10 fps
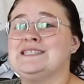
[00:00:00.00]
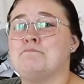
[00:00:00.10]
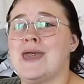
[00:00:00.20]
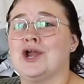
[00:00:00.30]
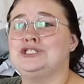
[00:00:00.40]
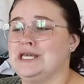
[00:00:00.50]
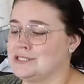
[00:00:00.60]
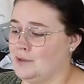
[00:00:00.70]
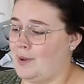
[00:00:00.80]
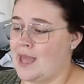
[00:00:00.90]
bear cheeks
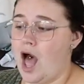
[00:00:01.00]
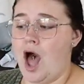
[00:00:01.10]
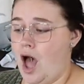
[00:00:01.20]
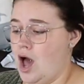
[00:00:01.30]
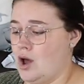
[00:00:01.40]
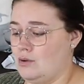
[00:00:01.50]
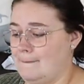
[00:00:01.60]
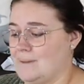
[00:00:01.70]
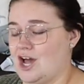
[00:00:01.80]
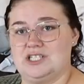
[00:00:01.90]
on the butt. Oh
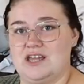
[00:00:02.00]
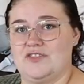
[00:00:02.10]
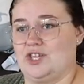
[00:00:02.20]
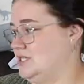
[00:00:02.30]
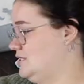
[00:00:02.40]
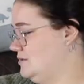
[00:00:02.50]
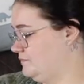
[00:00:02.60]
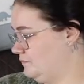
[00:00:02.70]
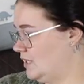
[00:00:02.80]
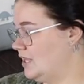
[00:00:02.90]
my gosh, is that not the cutest?
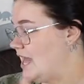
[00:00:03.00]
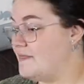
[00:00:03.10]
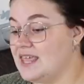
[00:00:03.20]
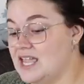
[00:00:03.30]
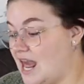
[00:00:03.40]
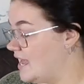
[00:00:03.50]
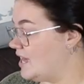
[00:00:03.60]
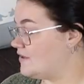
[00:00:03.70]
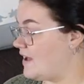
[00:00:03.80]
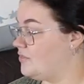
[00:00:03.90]
And then
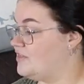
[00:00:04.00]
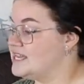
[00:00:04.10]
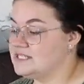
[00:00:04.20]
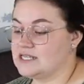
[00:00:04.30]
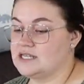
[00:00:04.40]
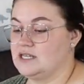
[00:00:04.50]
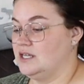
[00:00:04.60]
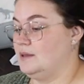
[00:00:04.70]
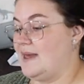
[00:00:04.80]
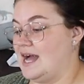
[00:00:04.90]
I found this
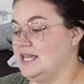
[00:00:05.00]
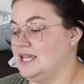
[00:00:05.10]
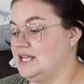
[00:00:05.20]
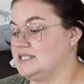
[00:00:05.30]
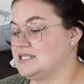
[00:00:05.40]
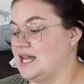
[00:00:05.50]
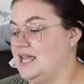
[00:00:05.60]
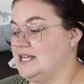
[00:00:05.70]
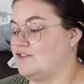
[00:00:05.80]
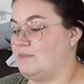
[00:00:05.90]
padded. It's 6 to
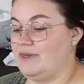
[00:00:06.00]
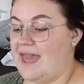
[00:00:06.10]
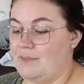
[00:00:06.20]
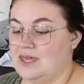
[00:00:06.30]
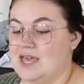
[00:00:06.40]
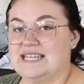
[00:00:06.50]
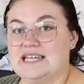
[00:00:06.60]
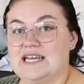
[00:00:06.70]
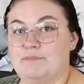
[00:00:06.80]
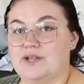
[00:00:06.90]
9. It's from Baby Gap. It's like
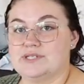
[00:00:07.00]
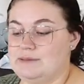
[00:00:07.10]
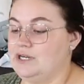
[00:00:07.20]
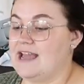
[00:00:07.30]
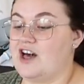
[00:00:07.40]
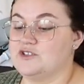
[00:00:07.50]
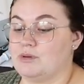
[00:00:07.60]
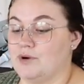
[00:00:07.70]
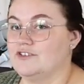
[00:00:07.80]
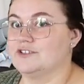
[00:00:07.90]
a bundle sleeper. I thought this would
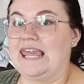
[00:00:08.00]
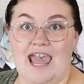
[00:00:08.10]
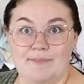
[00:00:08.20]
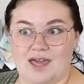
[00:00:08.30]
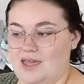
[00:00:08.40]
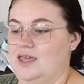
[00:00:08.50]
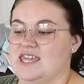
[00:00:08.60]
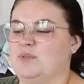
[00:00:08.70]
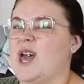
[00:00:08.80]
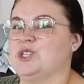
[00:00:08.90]
be perfect for like camping.
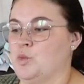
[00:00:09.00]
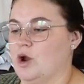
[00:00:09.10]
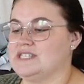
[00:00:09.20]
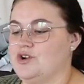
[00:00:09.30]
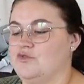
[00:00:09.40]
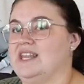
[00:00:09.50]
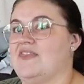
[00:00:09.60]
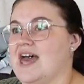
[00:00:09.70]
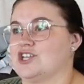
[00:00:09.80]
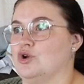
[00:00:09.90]
Keep a little extra warm, because I don't know if we need
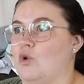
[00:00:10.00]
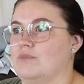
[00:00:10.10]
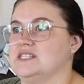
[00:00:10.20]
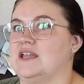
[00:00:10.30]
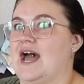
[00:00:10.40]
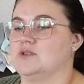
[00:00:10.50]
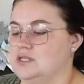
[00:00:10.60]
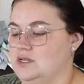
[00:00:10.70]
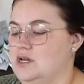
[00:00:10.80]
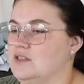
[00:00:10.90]
that extra warmth inside the house,
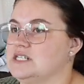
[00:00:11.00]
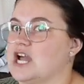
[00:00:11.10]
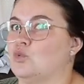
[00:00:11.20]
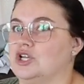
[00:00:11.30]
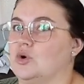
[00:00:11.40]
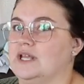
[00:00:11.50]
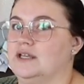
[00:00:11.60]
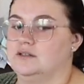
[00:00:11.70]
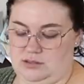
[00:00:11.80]
unless it's like a really cold night.